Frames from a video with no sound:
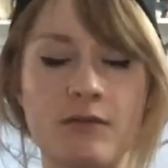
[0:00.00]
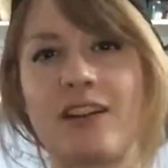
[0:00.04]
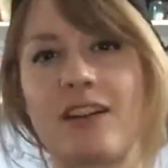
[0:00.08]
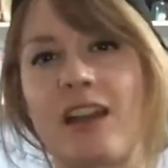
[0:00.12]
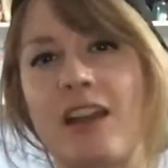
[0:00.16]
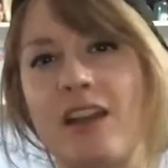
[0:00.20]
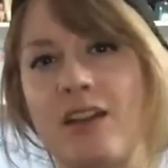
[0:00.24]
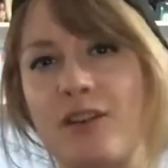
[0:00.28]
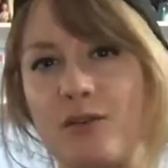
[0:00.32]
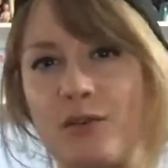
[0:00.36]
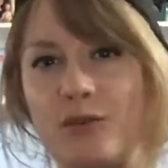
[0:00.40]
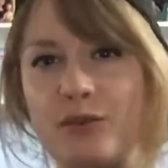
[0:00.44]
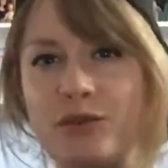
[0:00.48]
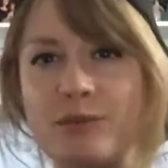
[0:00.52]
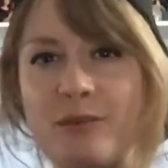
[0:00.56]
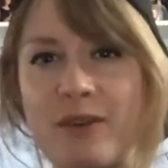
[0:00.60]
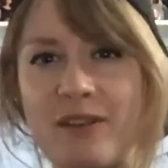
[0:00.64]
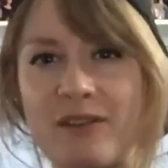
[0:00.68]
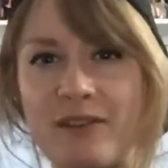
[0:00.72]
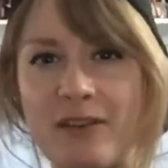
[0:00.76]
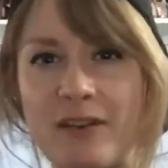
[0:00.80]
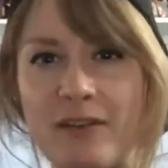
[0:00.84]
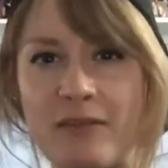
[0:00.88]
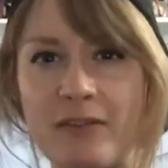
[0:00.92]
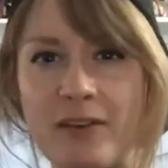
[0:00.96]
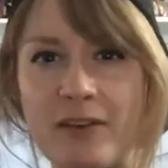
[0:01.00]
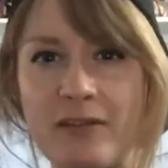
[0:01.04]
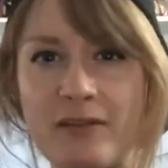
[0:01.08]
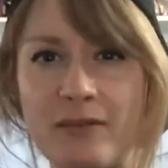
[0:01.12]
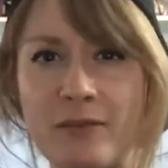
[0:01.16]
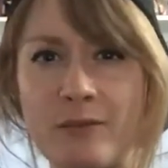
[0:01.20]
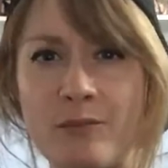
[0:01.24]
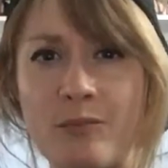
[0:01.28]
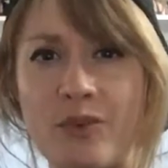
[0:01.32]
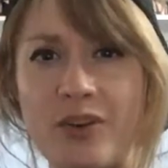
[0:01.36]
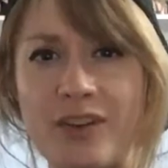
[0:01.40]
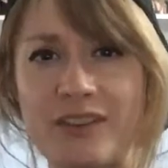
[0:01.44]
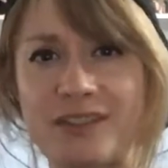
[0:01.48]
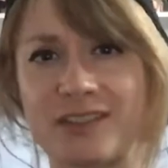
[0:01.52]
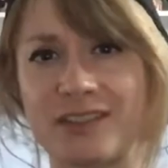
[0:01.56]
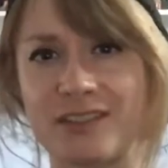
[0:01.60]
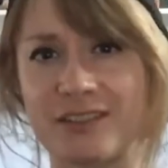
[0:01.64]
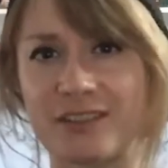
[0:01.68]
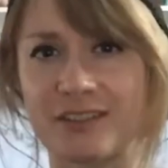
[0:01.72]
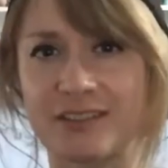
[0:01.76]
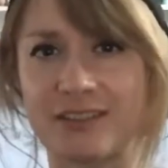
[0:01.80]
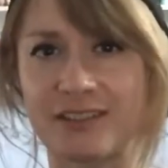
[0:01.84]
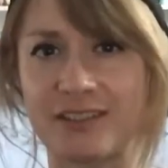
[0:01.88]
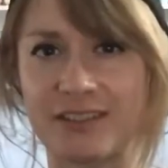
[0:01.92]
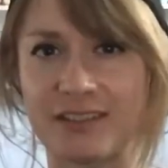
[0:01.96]
Okay, who's my favorite from Boys and
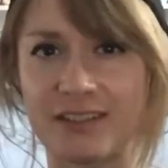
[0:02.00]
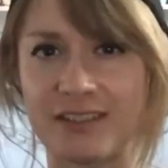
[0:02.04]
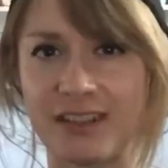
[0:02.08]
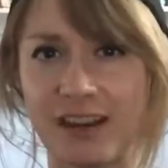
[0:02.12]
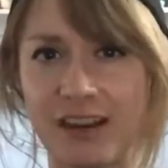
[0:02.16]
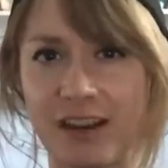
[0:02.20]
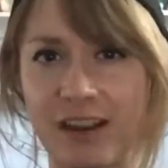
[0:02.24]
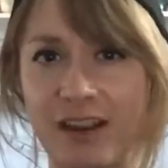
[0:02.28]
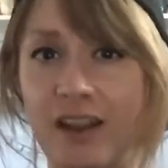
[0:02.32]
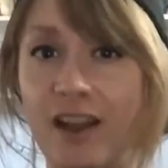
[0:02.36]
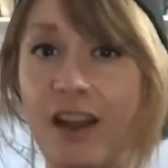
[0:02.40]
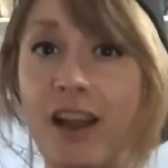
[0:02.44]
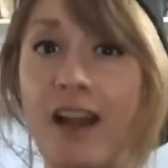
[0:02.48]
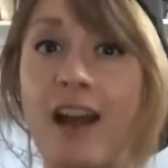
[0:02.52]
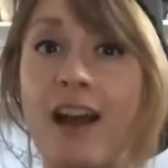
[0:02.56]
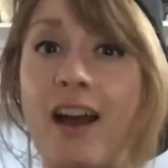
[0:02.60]
Girls in the City?